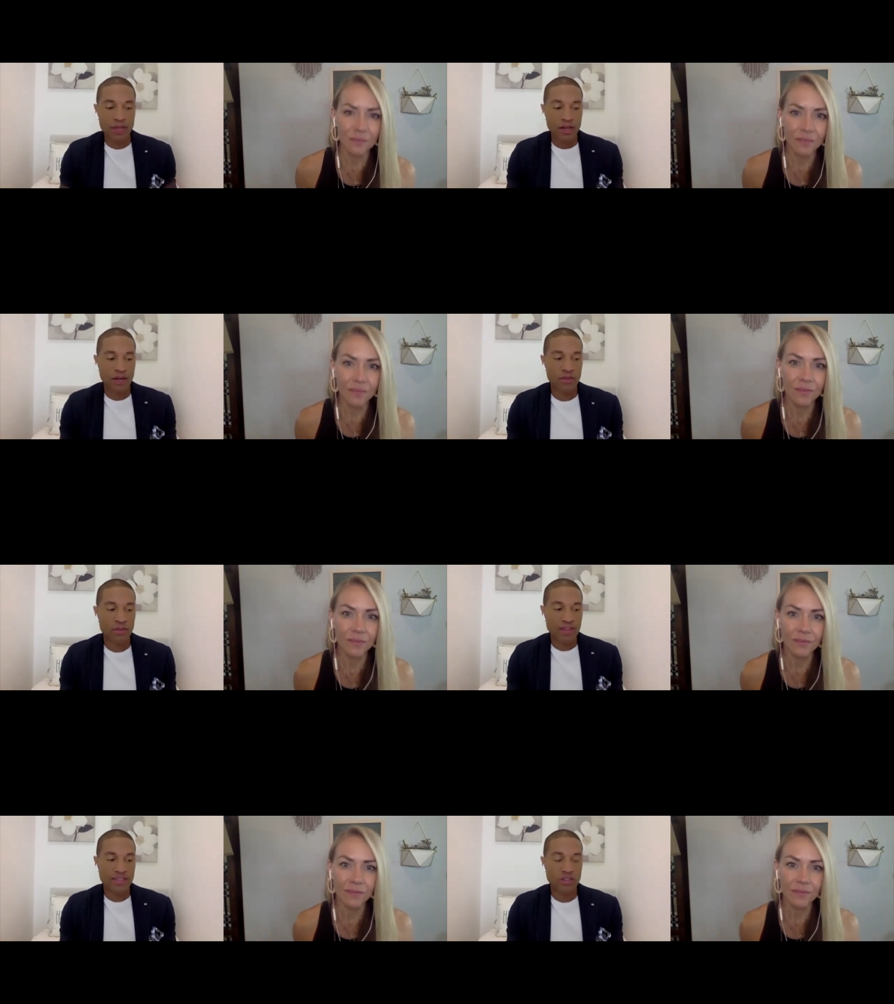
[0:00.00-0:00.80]
Speaker 1: of the
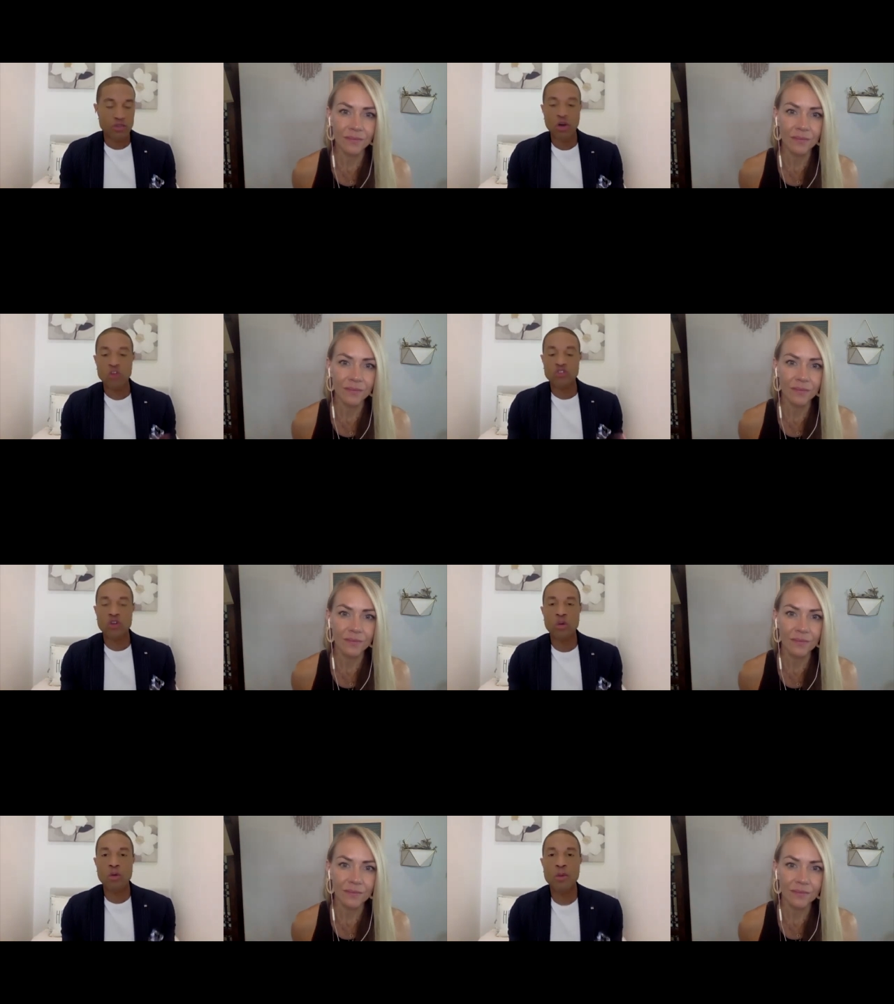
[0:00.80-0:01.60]
mindset, who knows,
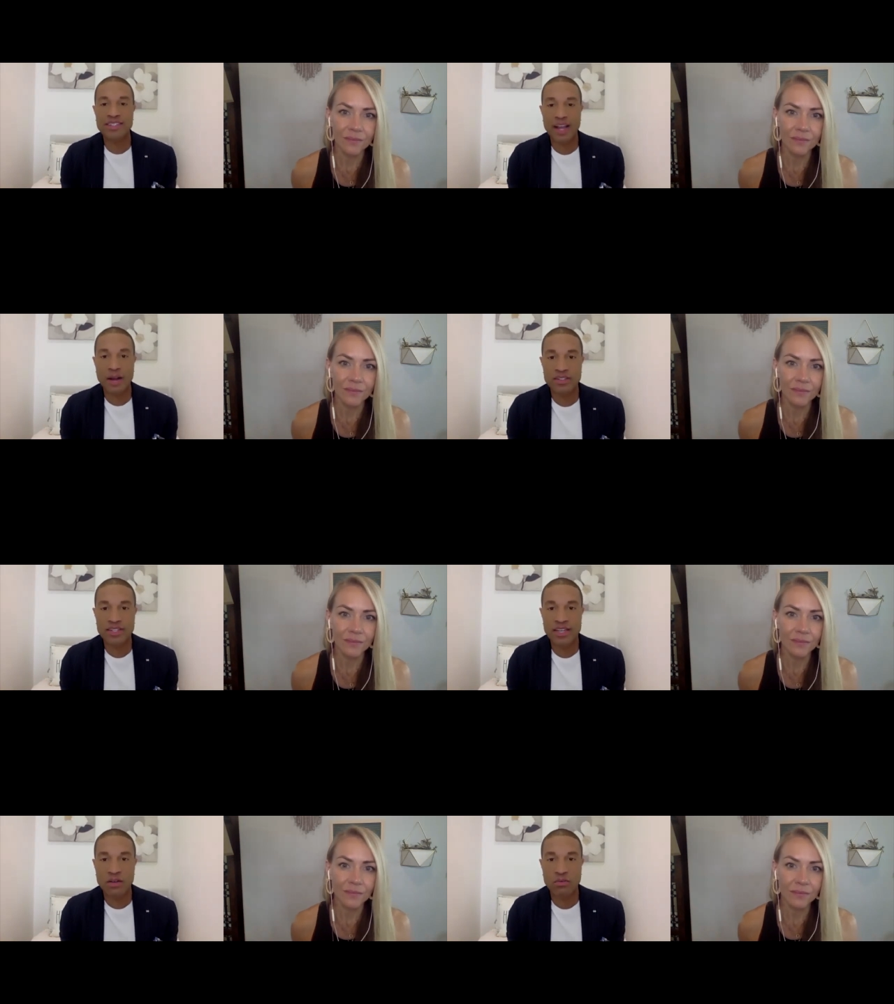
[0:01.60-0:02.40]
no moment is
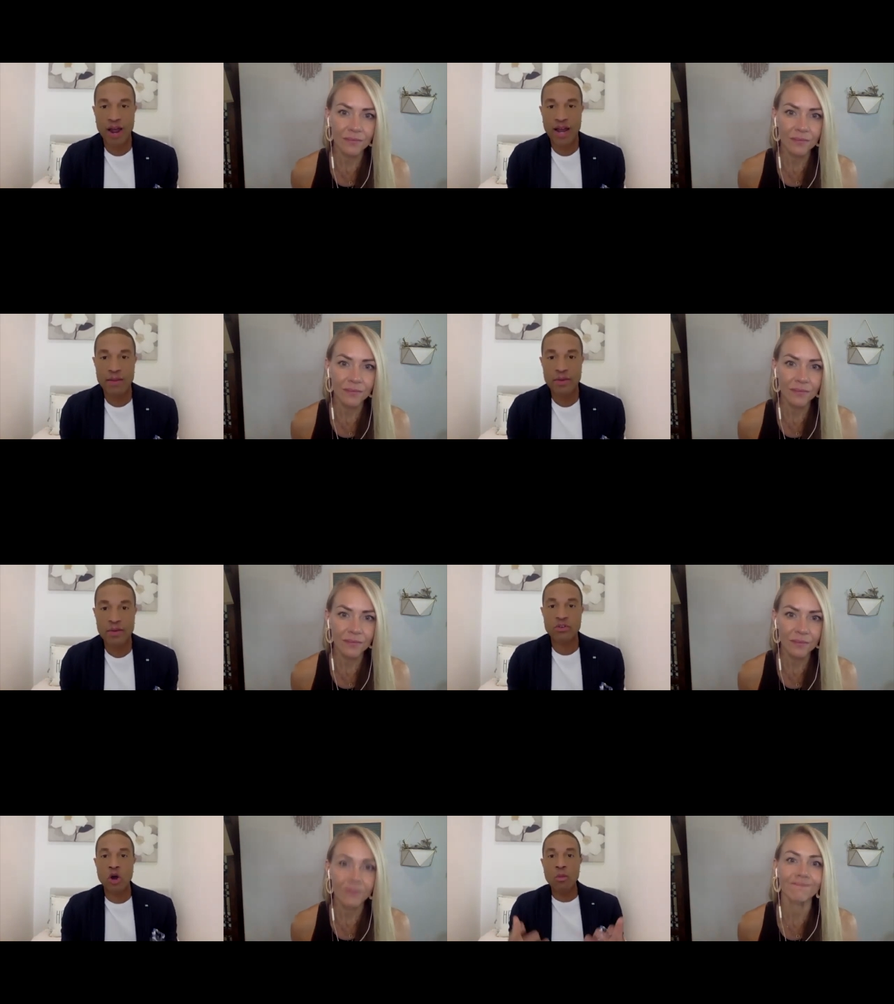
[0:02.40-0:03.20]
guaranteed, right? I mean,
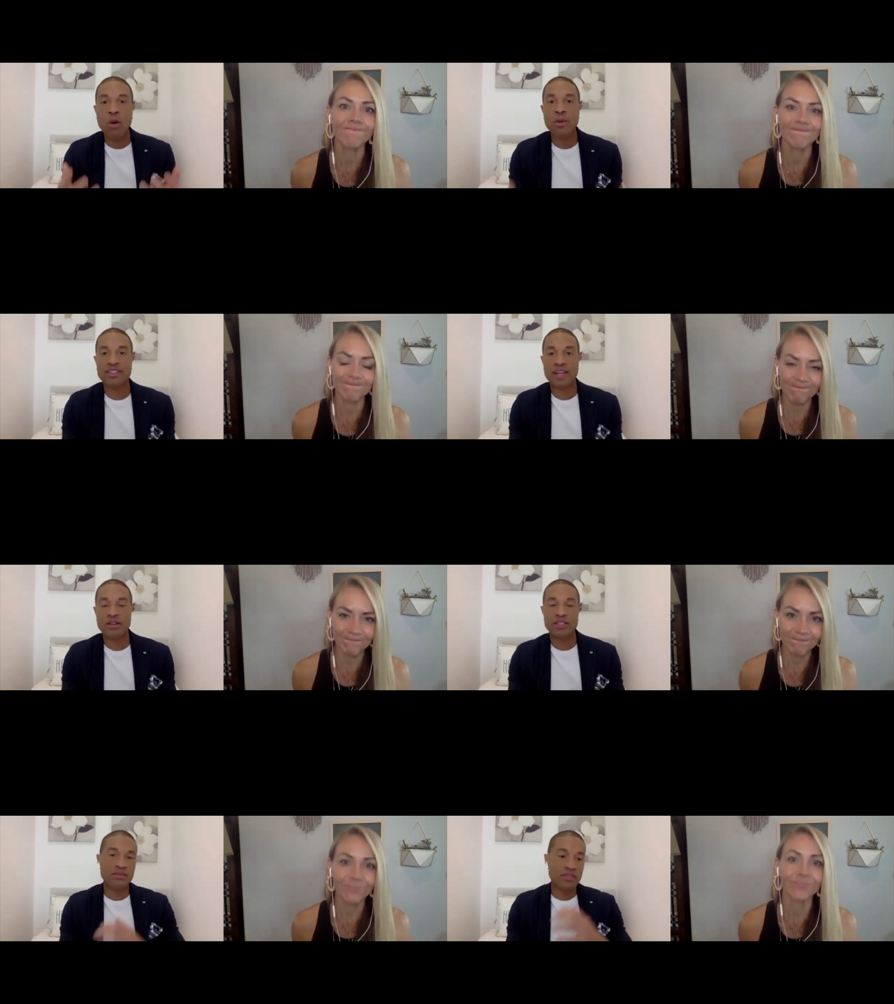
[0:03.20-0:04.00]
no moment is
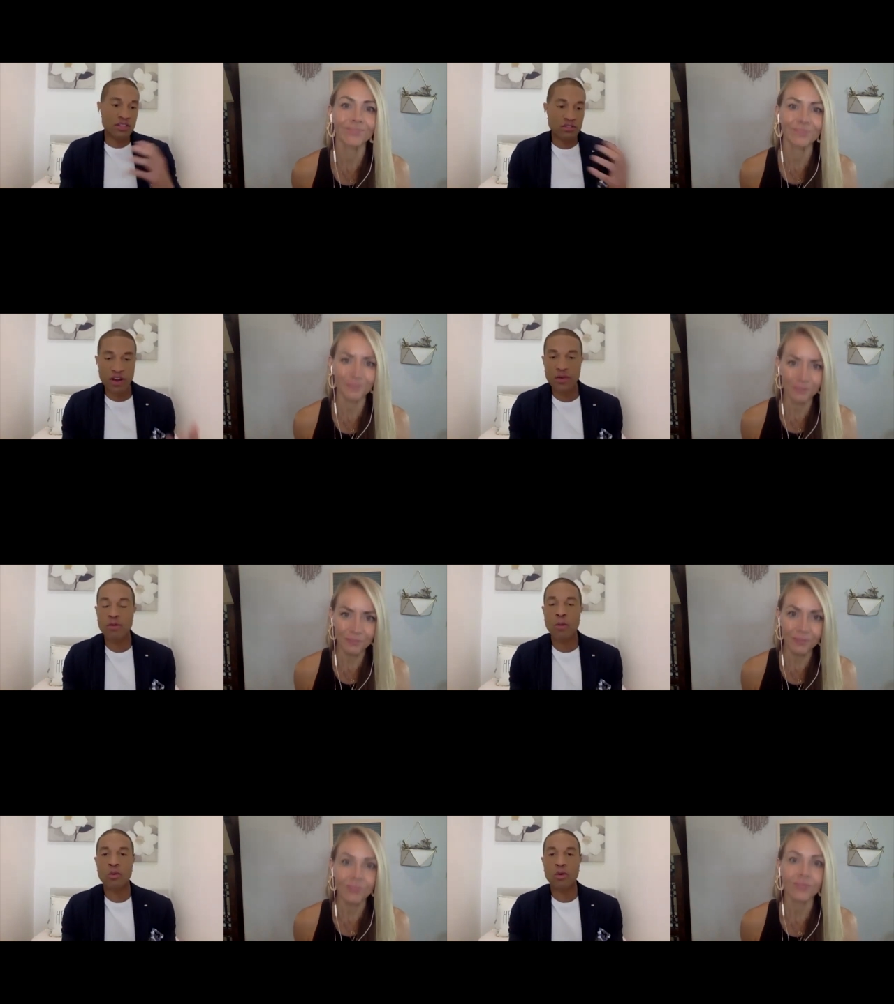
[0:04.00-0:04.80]
guaranteed. Even this very
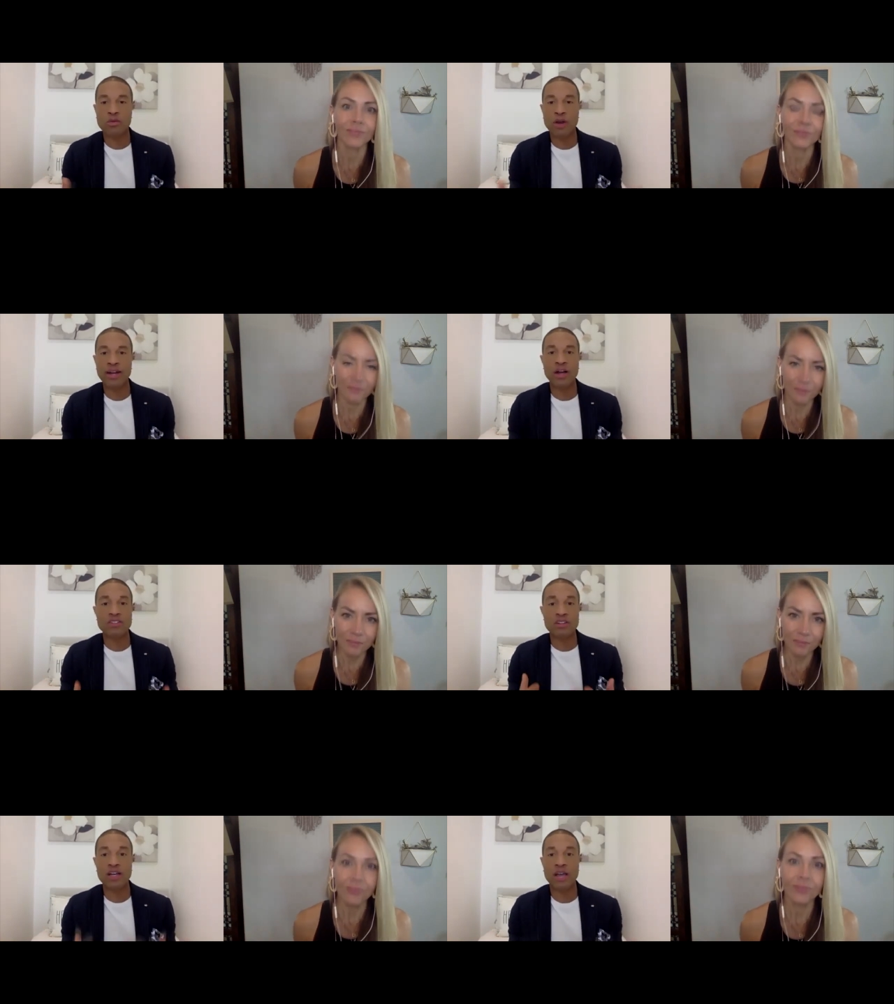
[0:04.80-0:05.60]
moment we're in right now, it's
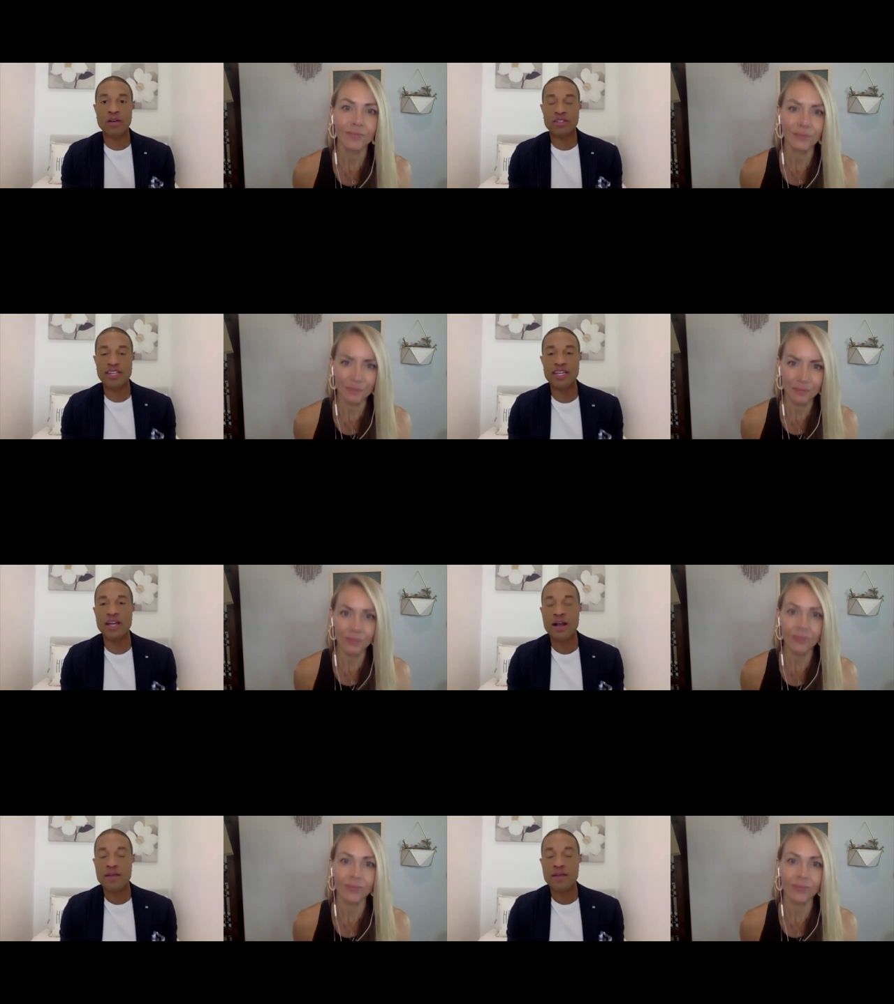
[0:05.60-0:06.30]
not guaranteed.